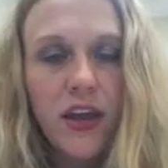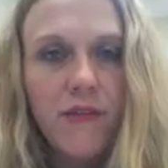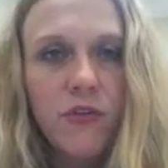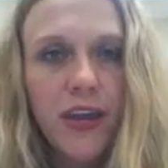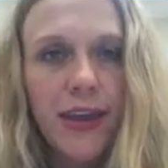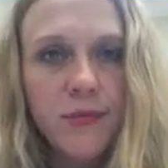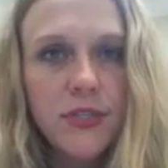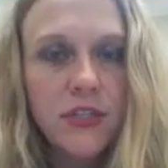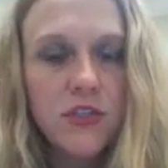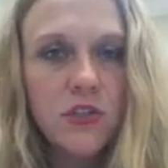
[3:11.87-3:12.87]
Every
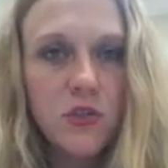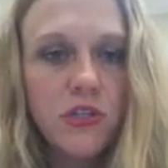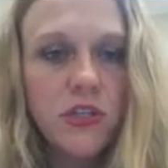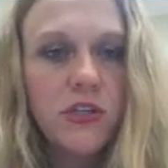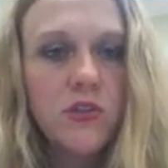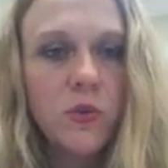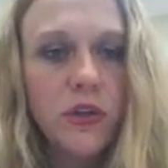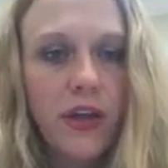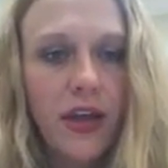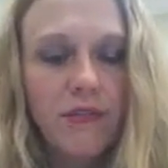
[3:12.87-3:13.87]
Hampton student is going
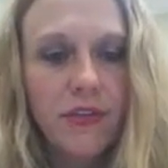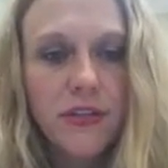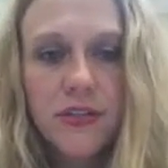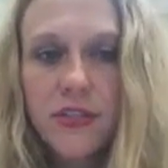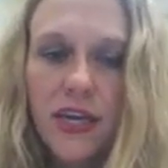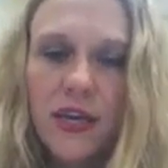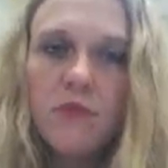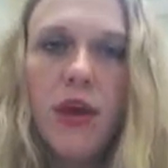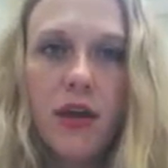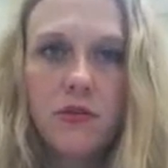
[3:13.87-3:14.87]
to have the
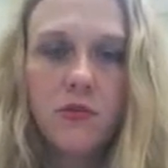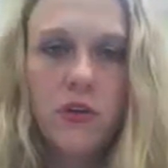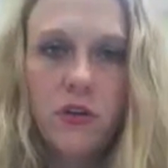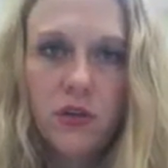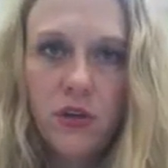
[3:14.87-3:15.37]
same password.